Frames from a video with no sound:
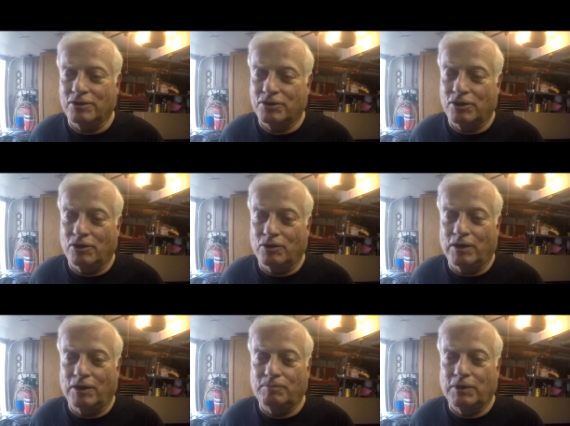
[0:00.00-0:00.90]

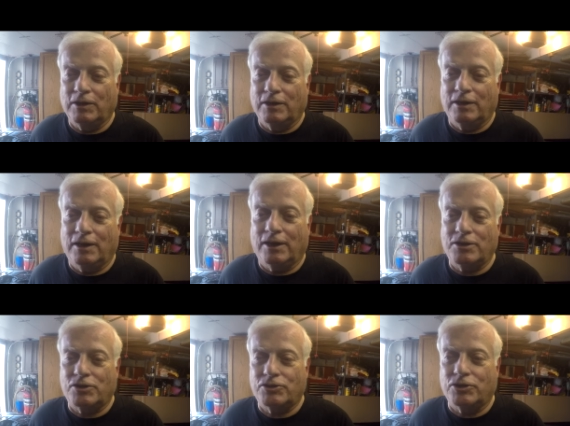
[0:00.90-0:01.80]
So I
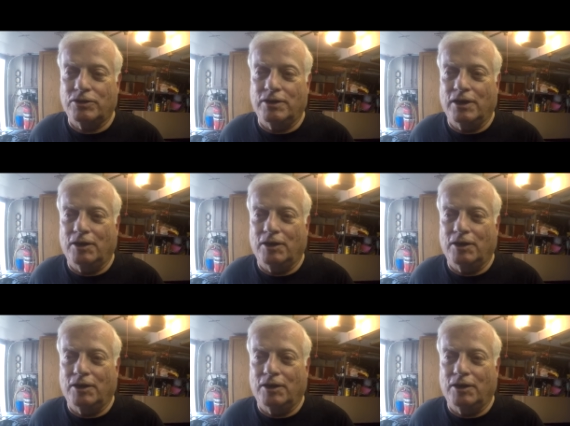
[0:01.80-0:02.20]
guess I should